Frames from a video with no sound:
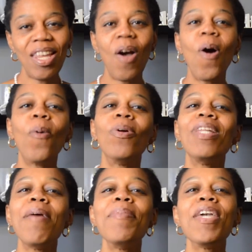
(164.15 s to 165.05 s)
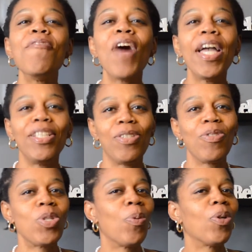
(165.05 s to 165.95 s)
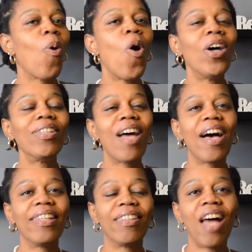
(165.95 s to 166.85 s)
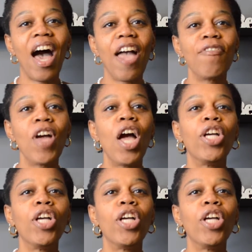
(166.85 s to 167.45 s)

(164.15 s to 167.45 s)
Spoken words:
well, let me invite you to an online live